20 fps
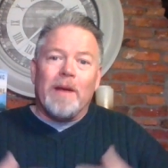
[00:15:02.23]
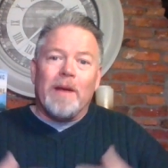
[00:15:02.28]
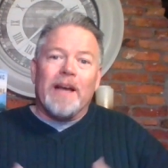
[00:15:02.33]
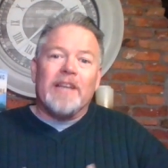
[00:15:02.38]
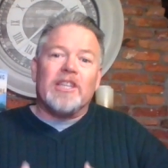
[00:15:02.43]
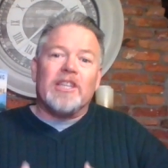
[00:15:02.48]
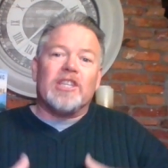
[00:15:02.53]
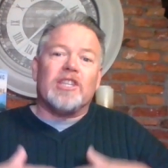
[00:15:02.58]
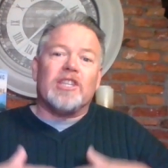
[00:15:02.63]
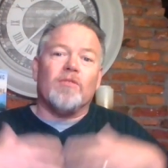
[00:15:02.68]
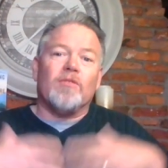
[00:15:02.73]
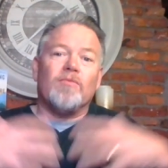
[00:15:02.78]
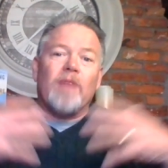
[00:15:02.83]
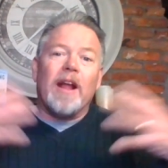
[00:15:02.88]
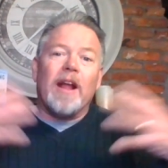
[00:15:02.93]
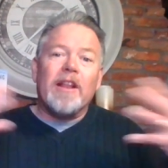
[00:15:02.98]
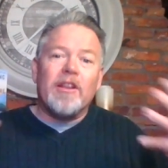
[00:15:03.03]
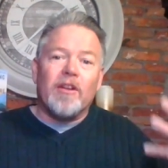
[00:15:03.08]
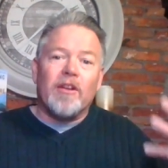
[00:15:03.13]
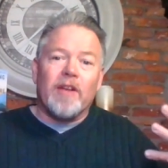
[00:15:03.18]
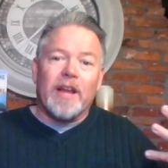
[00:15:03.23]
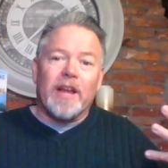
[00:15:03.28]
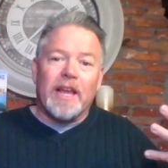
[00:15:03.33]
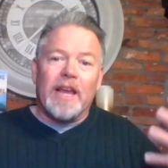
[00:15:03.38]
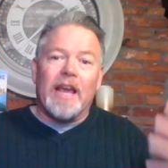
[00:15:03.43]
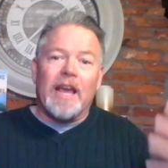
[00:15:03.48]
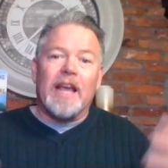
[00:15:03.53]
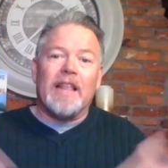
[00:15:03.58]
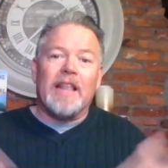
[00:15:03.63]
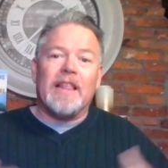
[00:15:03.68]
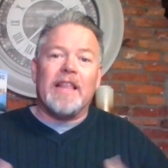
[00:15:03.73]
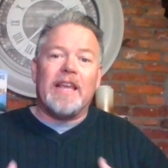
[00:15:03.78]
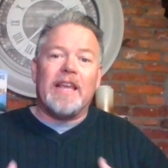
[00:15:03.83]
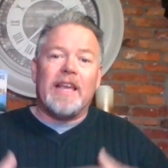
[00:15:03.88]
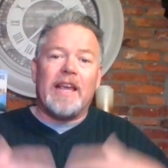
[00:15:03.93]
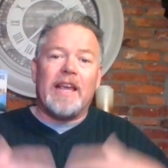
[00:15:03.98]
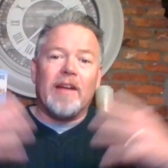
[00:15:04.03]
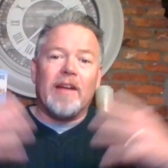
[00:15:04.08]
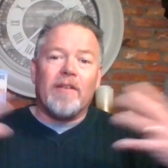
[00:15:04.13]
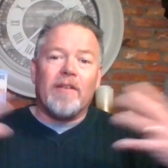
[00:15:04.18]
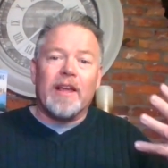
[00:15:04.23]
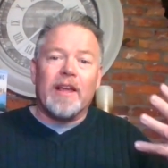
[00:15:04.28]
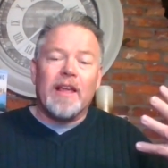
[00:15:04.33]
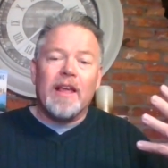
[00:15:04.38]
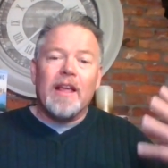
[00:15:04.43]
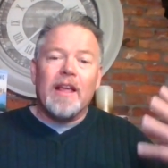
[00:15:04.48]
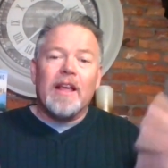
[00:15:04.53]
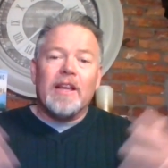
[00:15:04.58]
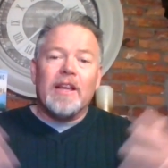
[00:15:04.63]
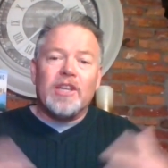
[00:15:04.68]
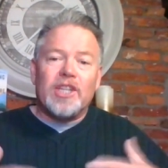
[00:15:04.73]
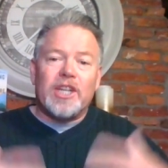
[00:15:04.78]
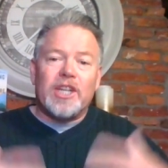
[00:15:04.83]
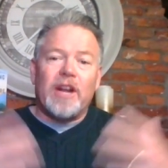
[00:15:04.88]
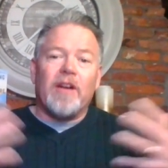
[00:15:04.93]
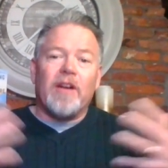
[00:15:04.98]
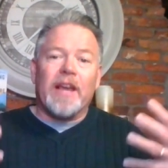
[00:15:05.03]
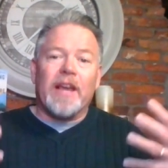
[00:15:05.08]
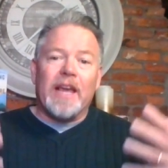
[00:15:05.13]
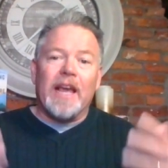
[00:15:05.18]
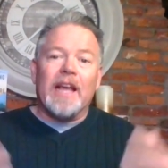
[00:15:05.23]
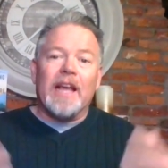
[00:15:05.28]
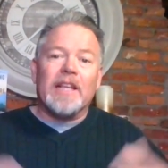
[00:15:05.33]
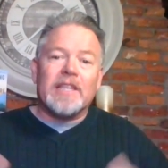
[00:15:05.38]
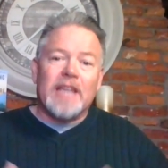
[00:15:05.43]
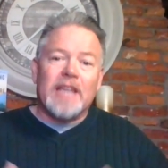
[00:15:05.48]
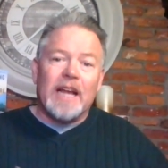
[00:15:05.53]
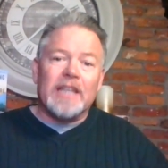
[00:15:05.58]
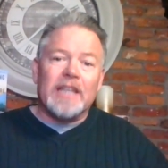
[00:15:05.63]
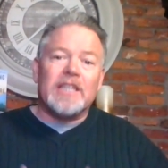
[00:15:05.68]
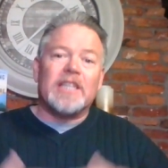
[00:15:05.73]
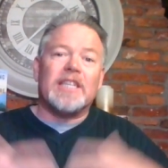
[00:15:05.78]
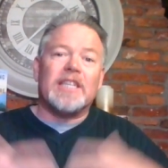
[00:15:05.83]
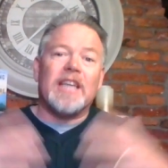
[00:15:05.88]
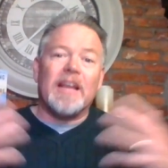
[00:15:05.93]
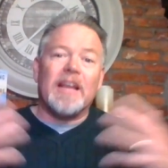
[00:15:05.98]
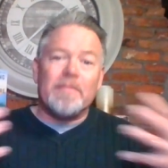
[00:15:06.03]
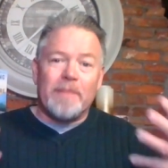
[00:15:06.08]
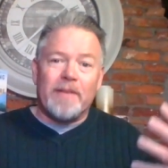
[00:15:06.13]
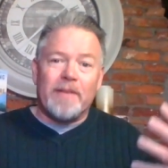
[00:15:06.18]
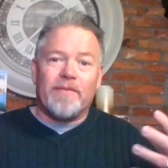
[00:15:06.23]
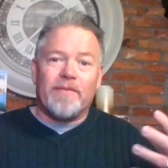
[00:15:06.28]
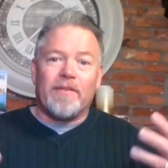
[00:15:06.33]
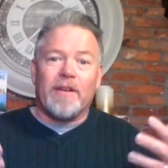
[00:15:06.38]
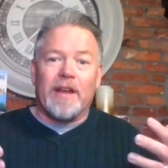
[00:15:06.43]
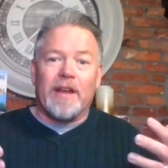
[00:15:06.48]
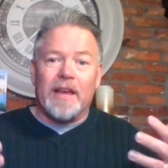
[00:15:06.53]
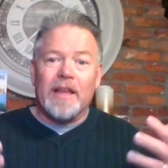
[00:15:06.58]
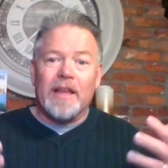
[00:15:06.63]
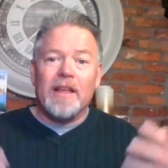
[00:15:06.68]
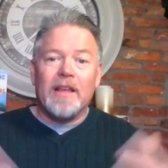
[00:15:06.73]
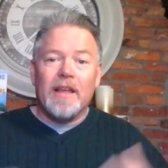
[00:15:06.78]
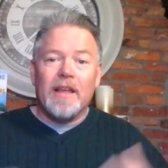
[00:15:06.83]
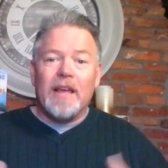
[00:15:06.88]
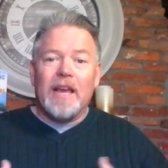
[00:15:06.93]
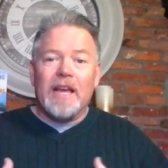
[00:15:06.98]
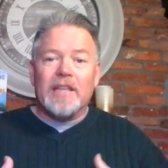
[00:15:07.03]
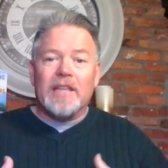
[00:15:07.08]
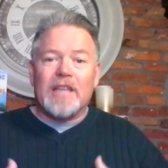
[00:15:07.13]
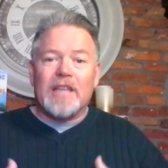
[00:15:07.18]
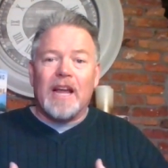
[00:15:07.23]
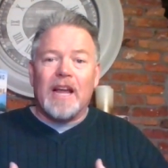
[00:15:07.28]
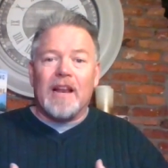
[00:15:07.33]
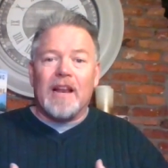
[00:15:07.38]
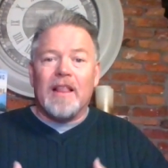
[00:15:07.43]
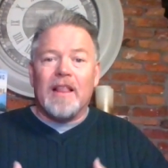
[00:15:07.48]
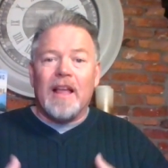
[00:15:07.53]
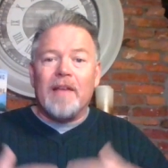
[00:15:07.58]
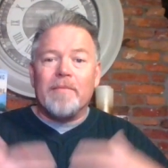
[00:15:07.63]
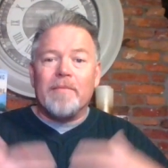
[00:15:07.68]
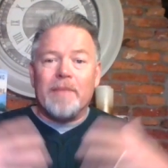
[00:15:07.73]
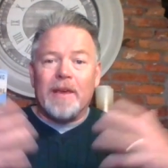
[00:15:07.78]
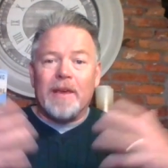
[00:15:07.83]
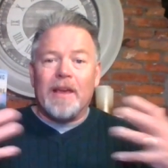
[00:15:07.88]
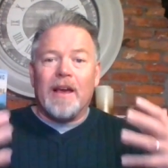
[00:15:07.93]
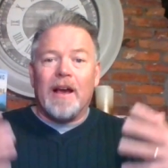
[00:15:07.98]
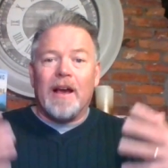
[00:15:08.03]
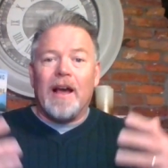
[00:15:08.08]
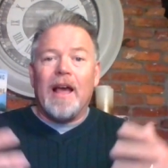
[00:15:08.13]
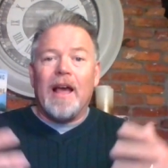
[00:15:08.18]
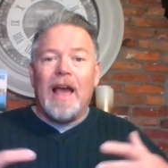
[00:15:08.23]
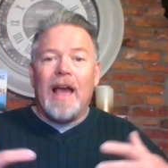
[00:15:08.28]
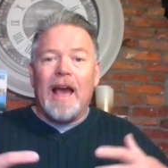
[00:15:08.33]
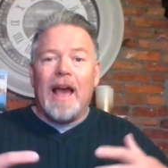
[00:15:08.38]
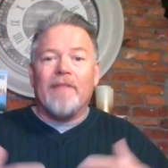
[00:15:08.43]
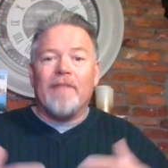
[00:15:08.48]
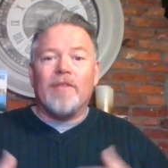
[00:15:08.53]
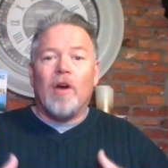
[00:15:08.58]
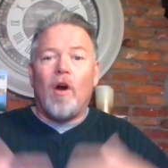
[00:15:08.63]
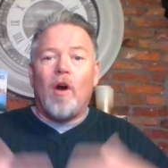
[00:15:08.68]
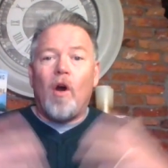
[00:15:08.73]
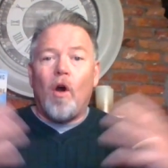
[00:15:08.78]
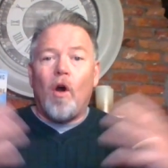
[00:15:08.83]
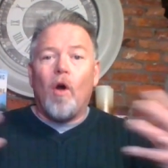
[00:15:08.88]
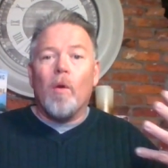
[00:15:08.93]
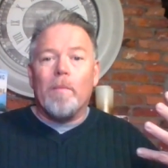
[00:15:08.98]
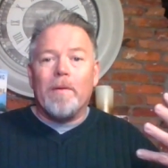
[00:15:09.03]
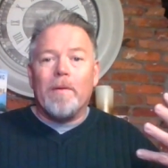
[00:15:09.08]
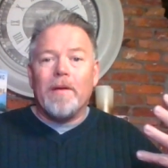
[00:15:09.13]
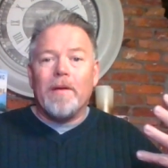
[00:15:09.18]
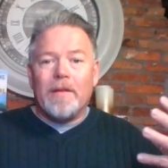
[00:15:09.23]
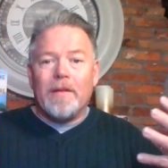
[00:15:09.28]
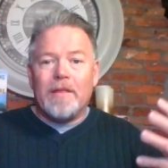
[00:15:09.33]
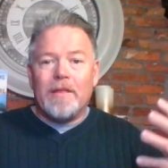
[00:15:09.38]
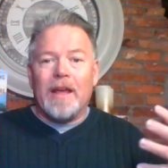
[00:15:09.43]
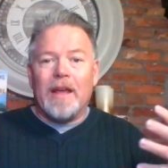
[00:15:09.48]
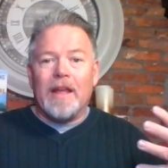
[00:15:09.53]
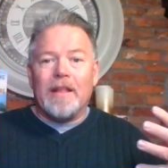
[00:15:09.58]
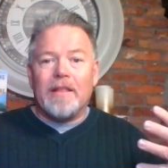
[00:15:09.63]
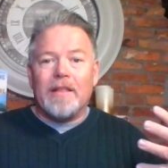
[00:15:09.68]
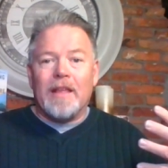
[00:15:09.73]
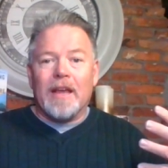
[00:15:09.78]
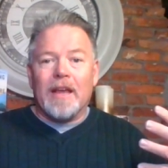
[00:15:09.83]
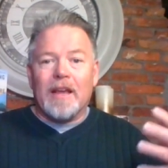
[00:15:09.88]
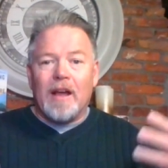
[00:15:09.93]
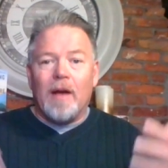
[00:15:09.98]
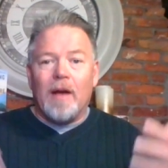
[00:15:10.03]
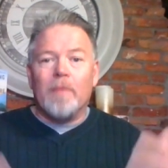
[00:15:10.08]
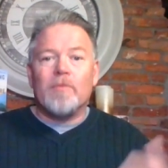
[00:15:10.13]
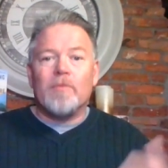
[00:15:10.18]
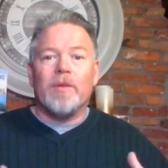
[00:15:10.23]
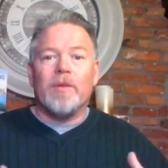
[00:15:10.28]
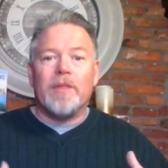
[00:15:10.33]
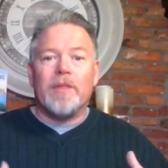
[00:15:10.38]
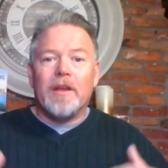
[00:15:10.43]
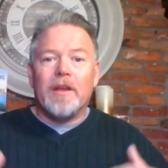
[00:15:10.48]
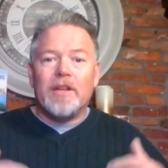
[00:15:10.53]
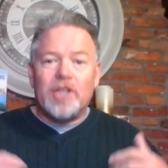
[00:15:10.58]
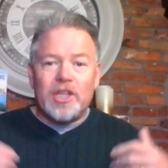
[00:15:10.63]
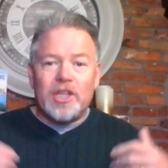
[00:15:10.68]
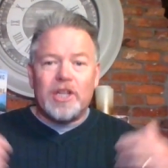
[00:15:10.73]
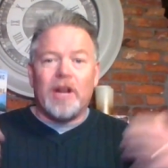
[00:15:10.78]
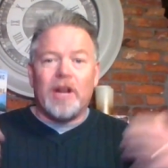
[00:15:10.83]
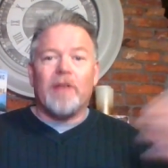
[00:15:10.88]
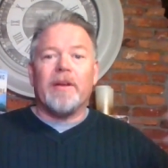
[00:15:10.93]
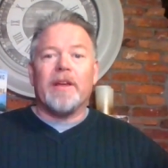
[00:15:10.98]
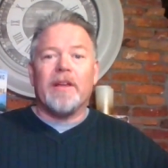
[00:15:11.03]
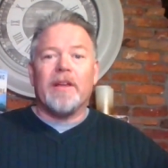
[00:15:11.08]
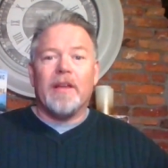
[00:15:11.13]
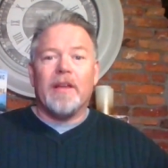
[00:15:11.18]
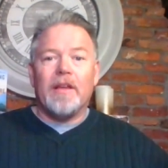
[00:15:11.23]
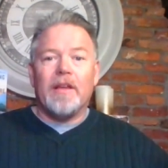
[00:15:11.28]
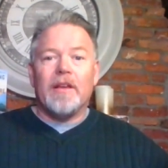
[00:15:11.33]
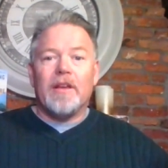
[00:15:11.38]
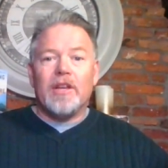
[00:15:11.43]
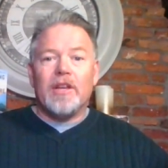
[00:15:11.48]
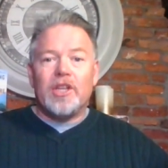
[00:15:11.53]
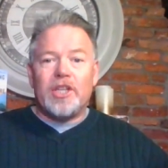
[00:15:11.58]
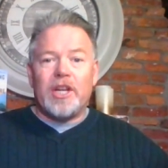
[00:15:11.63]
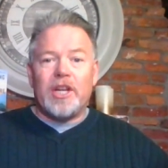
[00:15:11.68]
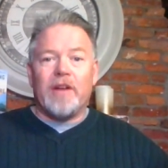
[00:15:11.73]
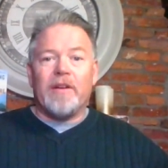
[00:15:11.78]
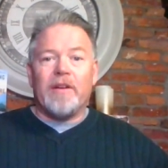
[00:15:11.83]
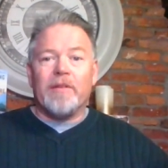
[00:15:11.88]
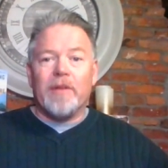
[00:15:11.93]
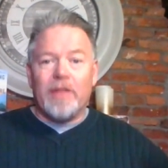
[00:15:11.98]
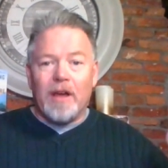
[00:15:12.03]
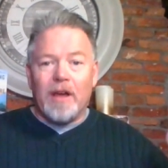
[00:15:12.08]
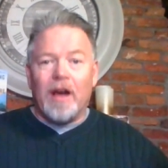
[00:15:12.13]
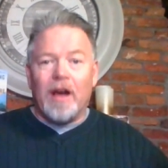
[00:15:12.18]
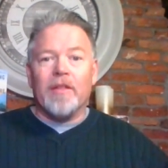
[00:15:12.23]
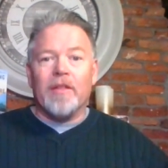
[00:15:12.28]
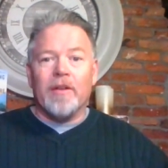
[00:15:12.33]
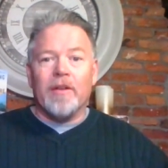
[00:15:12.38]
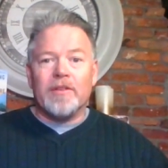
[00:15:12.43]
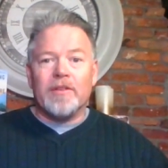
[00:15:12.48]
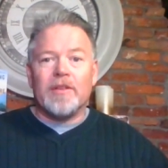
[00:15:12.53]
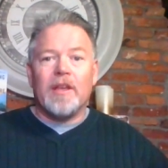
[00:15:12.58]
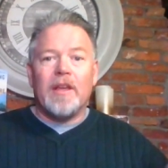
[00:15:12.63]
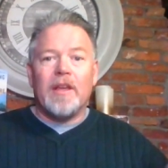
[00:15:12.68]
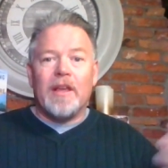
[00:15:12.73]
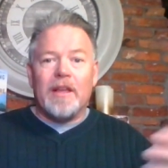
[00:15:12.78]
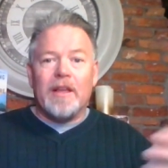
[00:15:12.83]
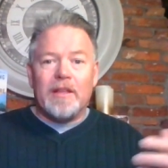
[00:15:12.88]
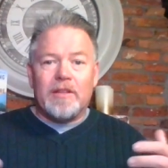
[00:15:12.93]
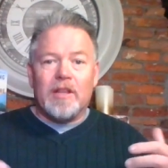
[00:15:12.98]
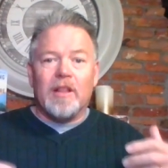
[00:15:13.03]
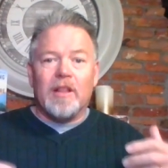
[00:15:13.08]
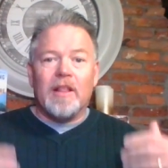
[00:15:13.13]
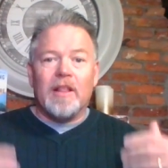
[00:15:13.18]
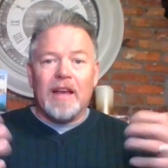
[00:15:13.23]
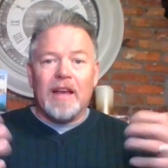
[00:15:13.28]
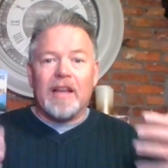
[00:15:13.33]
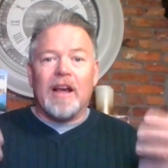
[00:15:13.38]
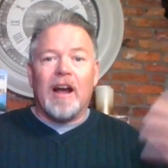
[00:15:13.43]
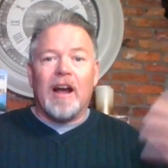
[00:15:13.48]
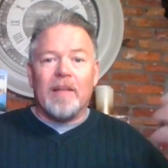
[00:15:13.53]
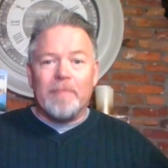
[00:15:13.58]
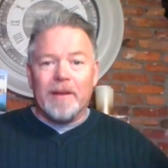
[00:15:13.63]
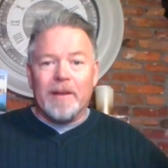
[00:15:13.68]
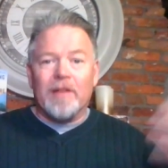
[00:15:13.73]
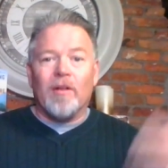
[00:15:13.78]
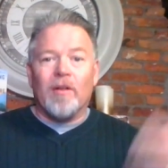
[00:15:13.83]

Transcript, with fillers: by surrendering right. it and hearing, sharing it, it's kind of set me free. It's kind of let me uh, yeah. have the hope that that comes with sharing sharing with others to let God be